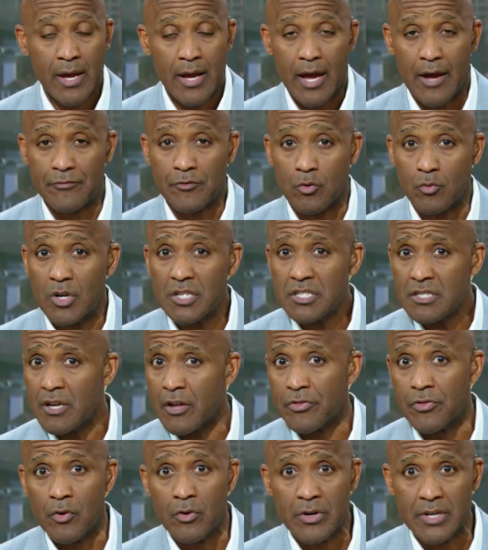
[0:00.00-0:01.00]
after Russian
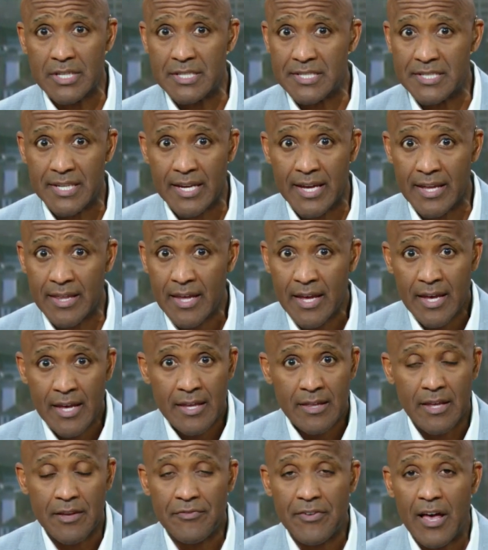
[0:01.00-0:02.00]
authorities said
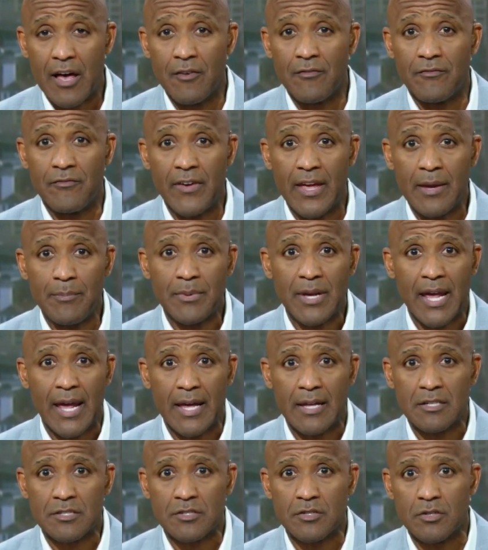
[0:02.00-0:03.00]
they found vape
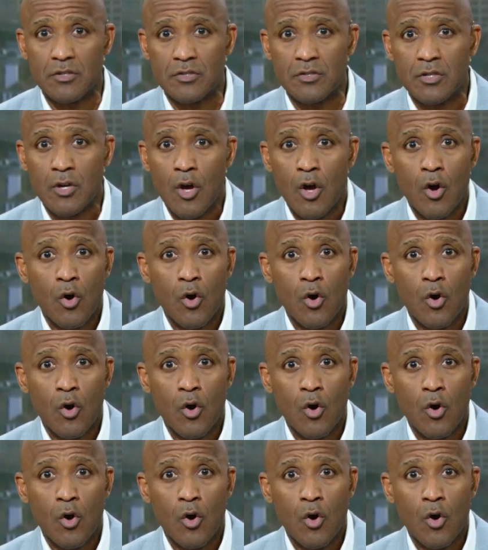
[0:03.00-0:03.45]
canisters